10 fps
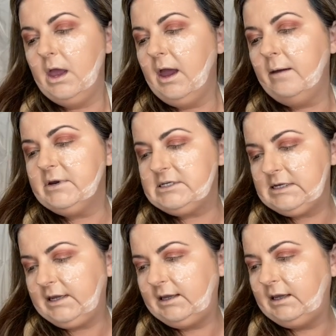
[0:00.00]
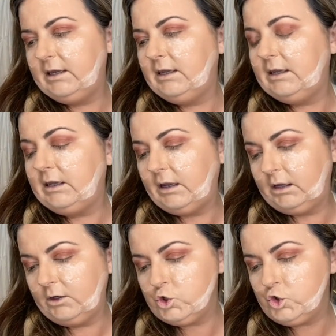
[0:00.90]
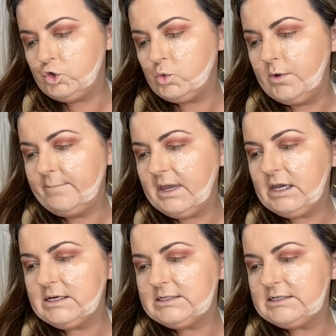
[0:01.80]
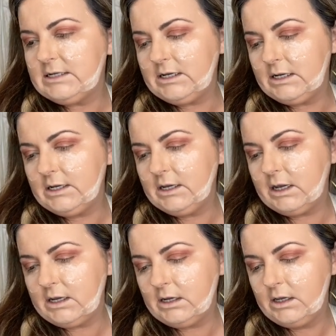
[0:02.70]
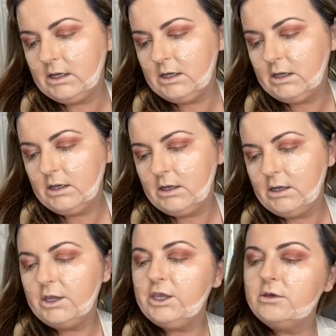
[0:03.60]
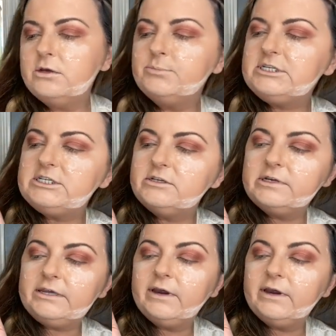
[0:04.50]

I'm gonna take, what am I gonna take? Cutie Patootie